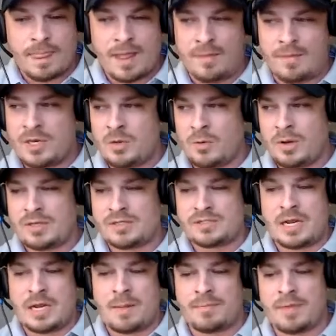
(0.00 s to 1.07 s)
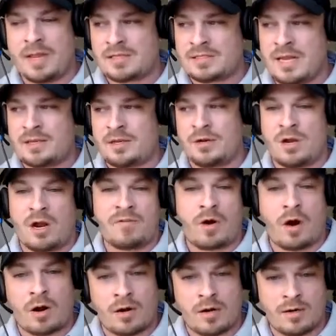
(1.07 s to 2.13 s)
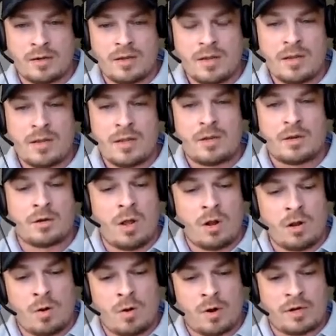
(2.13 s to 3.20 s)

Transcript: then you want to set up things like your cover art, your logo, or